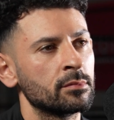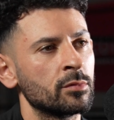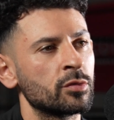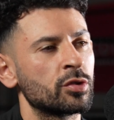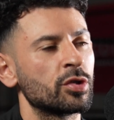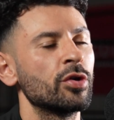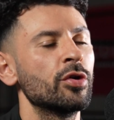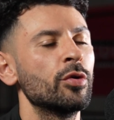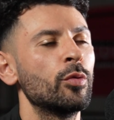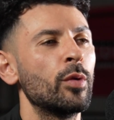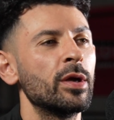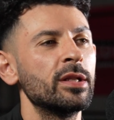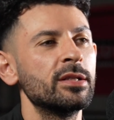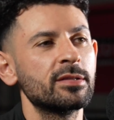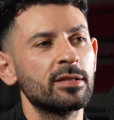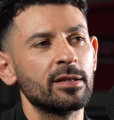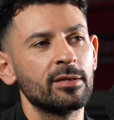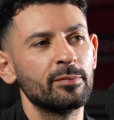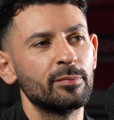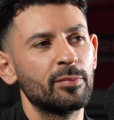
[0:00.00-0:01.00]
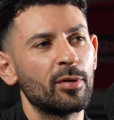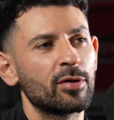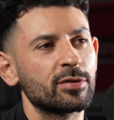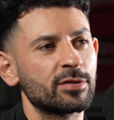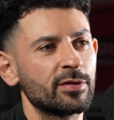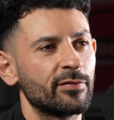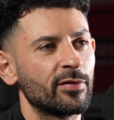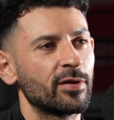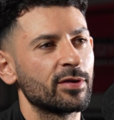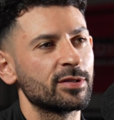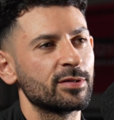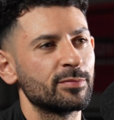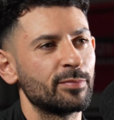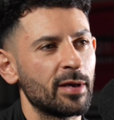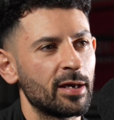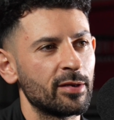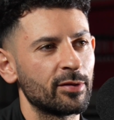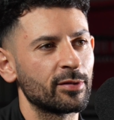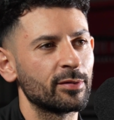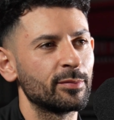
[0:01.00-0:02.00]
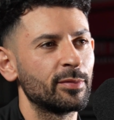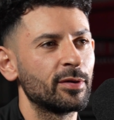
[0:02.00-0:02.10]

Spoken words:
So who wins then, boxer versus bare knuckle